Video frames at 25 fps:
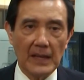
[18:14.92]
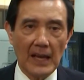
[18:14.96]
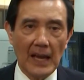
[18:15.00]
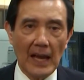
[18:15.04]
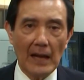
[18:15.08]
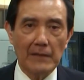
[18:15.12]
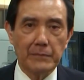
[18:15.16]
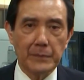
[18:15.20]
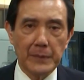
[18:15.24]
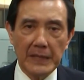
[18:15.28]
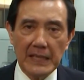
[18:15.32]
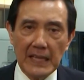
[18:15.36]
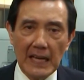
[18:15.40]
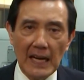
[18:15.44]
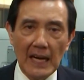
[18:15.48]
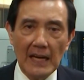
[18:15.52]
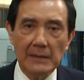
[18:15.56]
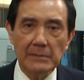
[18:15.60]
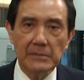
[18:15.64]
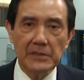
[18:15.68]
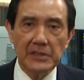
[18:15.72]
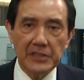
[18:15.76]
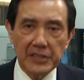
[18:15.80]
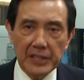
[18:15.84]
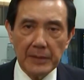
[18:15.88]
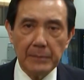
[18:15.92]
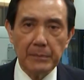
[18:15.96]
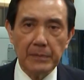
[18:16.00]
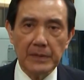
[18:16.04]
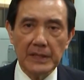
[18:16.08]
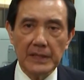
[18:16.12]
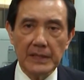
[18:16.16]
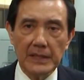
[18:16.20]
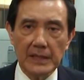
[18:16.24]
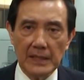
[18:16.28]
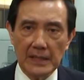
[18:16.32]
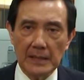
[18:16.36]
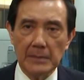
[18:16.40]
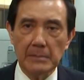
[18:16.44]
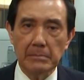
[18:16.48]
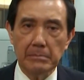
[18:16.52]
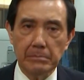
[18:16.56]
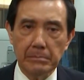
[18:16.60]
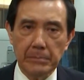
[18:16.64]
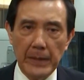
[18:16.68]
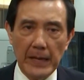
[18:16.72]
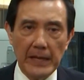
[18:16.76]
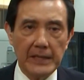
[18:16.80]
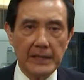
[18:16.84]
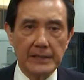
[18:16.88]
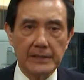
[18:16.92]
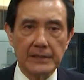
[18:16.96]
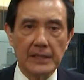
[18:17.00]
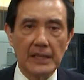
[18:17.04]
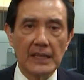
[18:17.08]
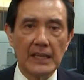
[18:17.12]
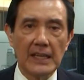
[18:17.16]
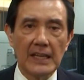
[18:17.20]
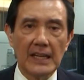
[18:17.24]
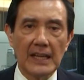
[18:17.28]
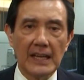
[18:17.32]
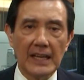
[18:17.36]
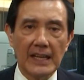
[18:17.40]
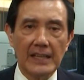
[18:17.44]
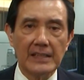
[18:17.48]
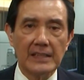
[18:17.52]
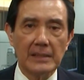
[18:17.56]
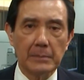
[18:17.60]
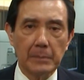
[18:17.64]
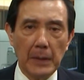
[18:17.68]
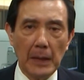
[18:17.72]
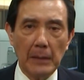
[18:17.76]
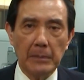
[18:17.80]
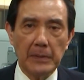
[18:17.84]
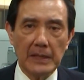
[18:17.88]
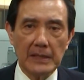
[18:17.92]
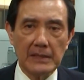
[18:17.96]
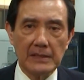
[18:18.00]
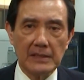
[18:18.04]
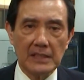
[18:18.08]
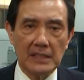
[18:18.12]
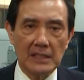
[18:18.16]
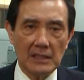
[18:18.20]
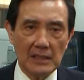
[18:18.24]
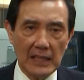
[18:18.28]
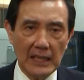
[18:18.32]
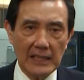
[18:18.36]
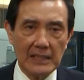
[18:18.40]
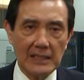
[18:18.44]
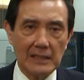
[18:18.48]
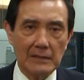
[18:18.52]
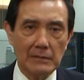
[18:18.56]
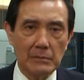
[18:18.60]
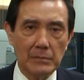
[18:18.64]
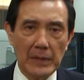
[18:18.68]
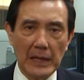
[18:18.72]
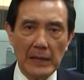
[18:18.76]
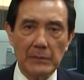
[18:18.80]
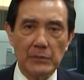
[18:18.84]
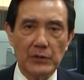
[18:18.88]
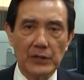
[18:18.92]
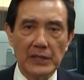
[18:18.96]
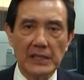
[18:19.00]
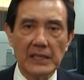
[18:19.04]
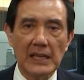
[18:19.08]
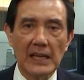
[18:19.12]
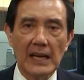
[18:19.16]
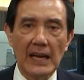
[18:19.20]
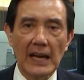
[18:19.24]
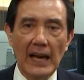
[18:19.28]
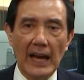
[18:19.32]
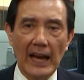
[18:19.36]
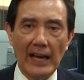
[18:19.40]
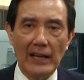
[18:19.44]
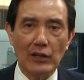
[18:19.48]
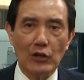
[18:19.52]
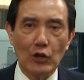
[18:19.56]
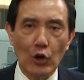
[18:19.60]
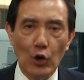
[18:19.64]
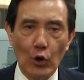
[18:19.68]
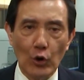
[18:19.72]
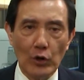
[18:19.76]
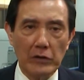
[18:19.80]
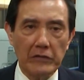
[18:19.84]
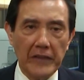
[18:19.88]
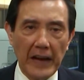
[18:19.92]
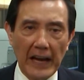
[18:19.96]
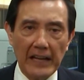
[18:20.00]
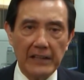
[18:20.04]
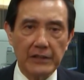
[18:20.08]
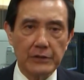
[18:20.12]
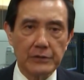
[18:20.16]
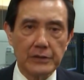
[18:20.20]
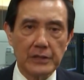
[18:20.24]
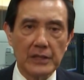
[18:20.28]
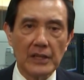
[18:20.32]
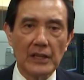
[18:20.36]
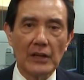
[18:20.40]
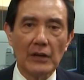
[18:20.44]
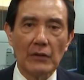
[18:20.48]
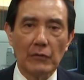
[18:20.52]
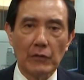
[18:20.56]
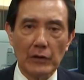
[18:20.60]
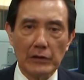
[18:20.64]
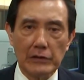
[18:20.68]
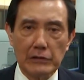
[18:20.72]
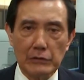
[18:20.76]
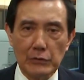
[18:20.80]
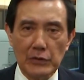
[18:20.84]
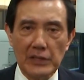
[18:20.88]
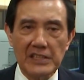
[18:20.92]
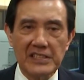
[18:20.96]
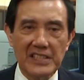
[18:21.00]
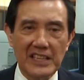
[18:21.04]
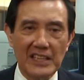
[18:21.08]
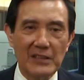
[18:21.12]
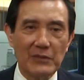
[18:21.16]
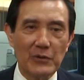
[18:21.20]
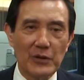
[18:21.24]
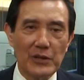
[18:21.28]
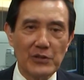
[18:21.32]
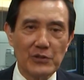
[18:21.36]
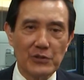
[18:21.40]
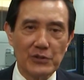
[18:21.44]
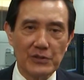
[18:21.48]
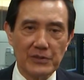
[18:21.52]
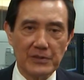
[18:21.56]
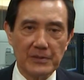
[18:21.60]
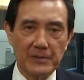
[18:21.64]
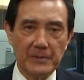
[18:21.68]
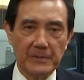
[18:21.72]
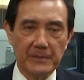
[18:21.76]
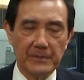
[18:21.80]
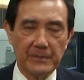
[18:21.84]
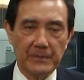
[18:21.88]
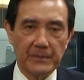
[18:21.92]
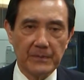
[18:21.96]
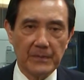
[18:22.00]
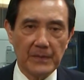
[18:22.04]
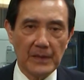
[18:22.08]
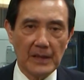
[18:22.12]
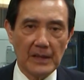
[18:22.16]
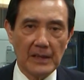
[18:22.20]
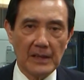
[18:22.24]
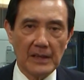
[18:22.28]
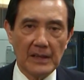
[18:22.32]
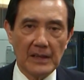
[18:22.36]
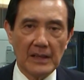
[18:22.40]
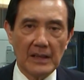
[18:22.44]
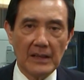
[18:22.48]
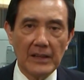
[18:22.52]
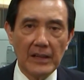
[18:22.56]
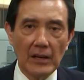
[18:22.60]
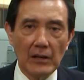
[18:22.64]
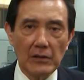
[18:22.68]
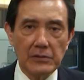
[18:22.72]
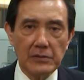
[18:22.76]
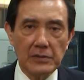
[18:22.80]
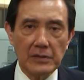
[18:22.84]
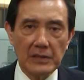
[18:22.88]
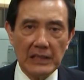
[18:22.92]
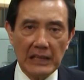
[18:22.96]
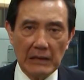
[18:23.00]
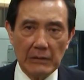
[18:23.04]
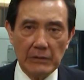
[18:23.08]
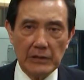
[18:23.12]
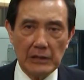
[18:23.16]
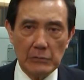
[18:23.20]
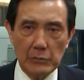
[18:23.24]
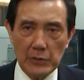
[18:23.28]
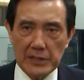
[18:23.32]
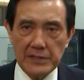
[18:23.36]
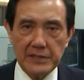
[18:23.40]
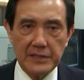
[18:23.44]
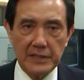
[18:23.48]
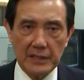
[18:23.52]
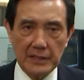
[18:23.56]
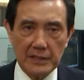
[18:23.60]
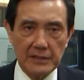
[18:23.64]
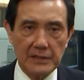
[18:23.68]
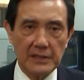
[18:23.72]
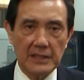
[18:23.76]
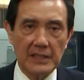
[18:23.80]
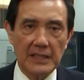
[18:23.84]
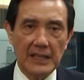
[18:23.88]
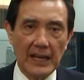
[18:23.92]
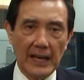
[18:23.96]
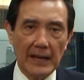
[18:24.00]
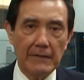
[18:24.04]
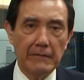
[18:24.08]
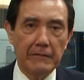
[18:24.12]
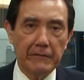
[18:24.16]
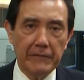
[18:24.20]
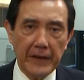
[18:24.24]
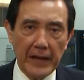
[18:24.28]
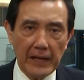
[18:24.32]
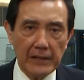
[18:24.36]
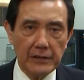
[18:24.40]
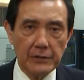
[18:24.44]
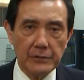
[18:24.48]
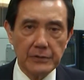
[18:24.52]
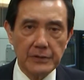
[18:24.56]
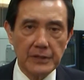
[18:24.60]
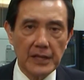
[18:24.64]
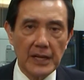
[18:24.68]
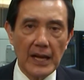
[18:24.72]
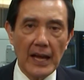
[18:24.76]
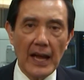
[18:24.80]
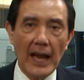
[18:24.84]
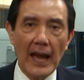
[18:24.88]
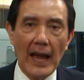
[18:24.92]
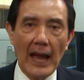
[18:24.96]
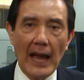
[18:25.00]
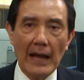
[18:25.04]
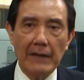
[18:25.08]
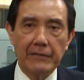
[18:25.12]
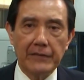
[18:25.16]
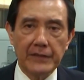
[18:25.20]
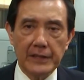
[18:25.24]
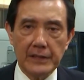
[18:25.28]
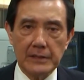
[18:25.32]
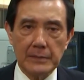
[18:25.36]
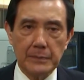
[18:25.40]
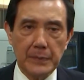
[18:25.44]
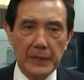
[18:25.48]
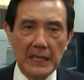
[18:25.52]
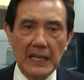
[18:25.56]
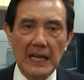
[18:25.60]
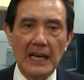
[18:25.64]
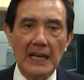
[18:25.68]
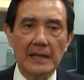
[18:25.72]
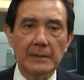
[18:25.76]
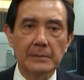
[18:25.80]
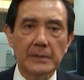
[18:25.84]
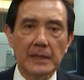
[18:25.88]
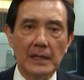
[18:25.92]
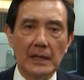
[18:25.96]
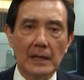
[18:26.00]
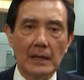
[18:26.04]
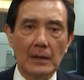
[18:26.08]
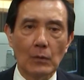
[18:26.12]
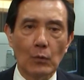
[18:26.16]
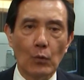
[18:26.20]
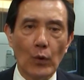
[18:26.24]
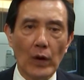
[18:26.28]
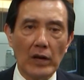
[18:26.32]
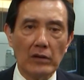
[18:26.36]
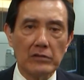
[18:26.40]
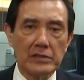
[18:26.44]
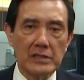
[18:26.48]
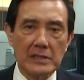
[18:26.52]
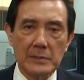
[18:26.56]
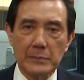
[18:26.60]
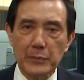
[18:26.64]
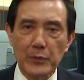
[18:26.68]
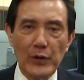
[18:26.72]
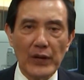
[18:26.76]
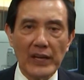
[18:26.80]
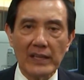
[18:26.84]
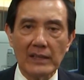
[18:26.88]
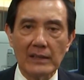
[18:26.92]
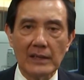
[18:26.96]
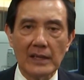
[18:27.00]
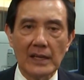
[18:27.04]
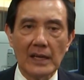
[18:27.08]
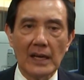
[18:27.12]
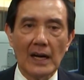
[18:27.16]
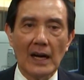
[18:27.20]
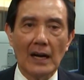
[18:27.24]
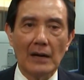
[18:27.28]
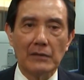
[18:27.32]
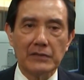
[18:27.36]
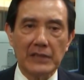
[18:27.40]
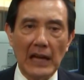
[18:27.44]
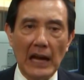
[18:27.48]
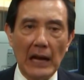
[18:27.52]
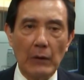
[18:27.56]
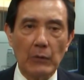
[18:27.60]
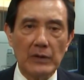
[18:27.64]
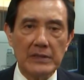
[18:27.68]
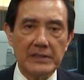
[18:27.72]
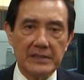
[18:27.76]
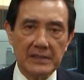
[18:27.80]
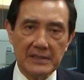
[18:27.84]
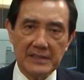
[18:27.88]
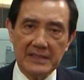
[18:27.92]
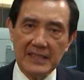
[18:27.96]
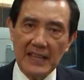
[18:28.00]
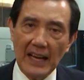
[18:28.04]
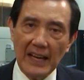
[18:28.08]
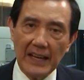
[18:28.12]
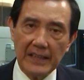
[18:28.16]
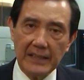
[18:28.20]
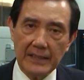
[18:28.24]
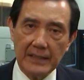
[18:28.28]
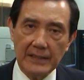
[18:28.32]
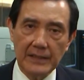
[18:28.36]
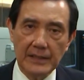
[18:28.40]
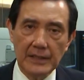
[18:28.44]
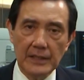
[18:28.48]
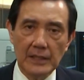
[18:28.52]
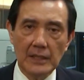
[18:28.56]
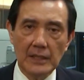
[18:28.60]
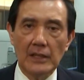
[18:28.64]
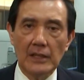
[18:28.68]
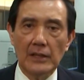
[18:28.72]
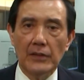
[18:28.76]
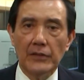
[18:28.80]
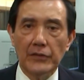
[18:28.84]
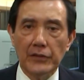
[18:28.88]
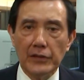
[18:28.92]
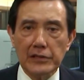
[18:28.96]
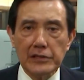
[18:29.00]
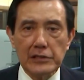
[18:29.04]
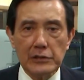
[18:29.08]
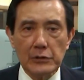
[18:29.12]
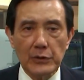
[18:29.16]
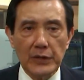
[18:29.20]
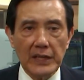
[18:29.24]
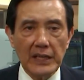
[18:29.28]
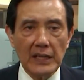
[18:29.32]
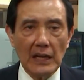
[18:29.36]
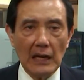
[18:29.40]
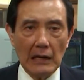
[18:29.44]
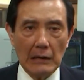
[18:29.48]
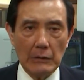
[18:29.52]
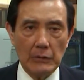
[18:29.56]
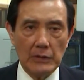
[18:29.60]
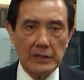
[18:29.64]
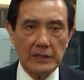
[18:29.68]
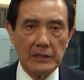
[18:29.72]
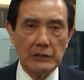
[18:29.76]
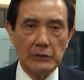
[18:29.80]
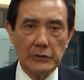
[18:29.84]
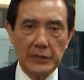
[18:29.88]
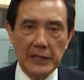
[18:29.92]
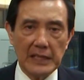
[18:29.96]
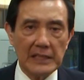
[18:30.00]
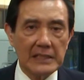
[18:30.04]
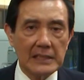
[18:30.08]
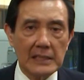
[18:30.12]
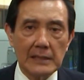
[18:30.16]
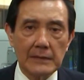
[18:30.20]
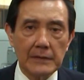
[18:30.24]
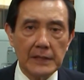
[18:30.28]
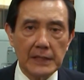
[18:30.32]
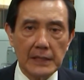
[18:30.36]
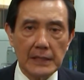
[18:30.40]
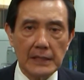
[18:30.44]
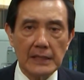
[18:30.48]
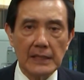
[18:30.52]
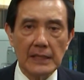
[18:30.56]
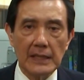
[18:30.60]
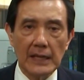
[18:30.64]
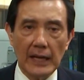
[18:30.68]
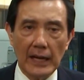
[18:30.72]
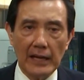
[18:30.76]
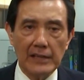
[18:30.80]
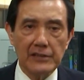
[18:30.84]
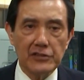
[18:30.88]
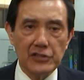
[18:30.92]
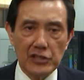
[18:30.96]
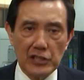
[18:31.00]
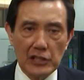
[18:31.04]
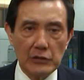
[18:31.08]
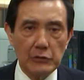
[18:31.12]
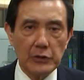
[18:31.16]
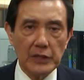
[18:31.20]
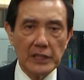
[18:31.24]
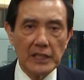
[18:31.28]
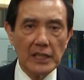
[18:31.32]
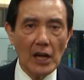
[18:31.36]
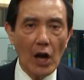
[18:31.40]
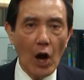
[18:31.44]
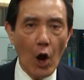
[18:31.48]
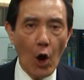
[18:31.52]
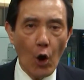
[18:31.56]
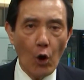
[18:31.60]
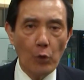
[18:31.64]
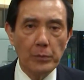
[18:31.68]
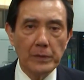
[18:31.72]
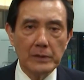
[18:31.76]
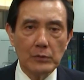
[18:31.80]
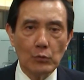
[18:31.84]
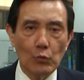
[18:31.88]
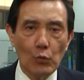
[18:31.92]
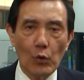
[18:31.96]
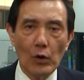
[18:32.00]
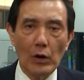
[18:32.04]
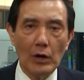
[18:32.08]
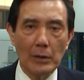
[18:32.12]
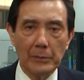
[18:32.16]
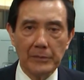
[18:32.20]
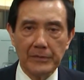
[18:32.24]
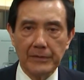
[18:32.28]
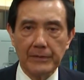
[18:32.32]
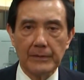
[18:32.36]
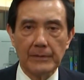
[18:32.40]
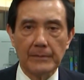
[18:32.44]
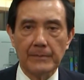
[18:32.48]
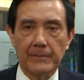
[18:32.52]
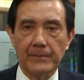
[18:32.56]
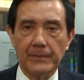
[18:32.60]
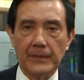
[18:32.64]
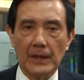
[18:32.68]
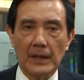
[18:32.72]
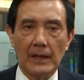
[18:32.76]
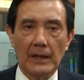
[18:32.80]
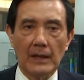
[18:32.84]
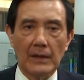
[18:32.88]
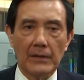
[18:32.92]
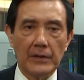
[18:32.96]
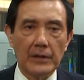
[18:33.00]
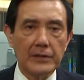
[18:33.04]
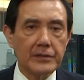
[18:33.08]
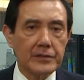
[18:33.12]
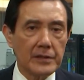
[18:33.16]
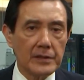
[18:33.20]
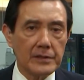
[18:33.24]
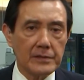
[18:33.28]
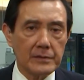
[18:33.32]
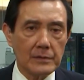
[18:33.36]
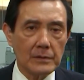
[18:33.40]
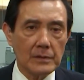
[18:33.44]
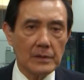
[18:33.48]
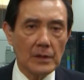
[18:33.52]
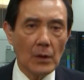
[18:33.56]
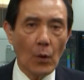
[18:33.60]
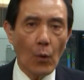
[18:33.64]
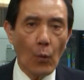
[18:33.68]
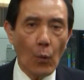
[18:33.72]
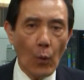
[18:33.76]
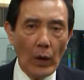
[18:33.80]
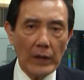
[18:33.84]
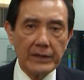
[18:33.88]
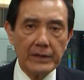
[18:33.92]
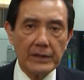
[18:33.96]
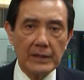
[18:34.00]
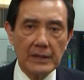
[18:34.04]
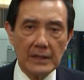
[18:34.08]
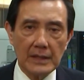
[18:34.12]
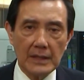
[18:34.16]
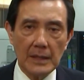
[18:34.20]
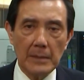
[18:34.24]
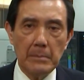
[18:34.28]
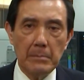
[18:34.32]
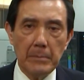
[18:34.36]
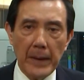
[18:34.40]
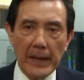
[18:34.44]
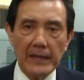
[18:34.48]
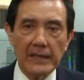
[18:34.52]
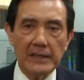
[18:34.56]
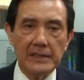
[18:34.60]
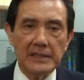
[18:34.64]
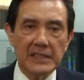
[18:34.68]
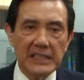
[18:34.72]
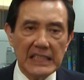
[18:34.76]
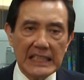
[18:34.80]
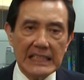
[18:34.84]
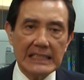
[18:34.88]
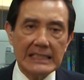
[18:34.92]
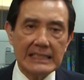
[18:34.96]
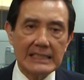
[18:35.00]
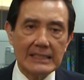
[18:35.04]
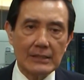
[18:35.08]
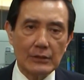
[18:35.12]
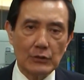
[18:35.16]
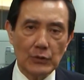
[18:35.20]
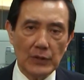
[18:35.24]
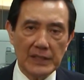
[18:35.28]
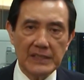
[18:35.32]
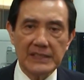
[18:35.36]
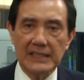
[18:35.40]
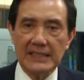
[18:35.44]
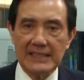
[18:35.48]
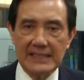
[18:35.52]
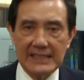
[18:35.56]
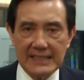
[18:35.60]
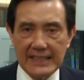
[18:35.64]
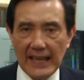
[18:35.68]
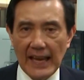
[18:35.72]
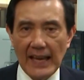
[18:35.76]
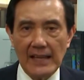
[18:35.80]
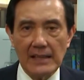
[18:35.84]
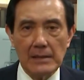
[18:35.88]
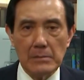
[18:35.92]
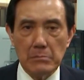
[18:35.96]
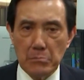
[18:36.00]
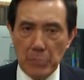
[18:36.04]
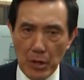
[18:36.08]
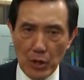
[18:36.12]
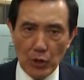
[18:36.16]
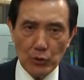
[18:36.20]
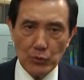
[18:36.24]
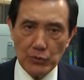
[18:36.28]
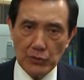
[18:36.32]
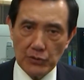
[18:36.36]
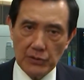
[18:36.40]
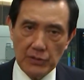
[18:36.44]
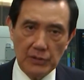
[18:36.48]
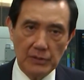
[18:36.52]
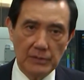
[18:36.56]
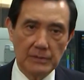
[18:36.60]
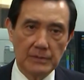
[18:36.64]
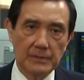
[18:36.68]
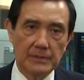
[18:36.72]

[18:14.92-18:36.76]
have become deeply embedded in the public's collective memory and core values for 3 generations. Those characteristics and values have thus become a wellspring of Taiwan society, nurturing our creativity and genuine human warmth. This is what the mainland needs to understand most.